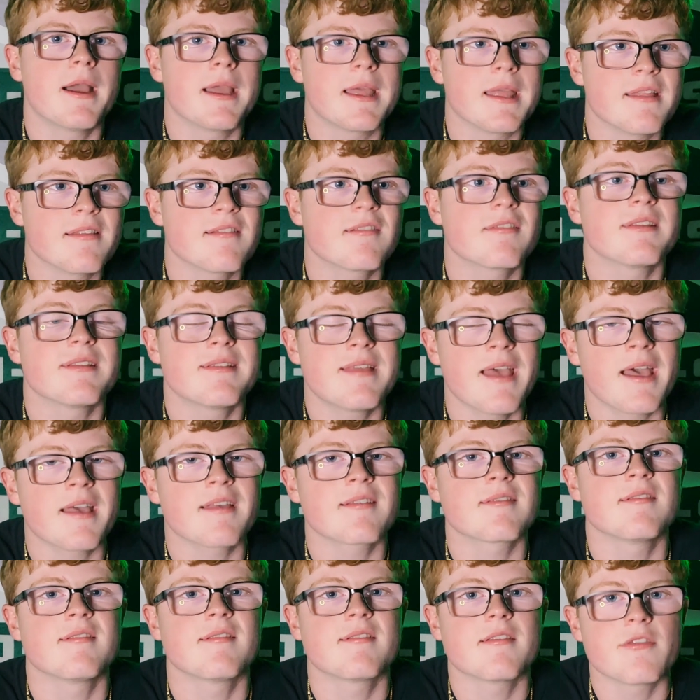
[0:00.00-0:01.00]
against the
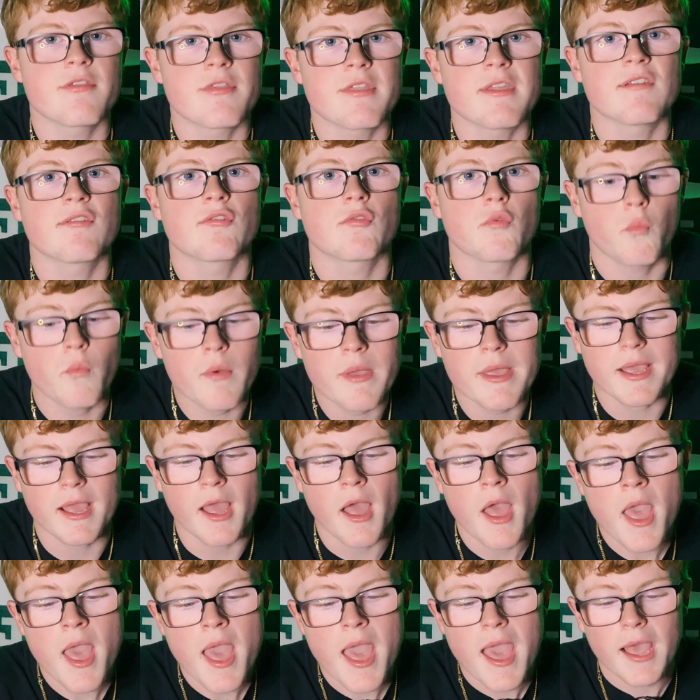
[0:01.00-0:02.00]
Texans this week.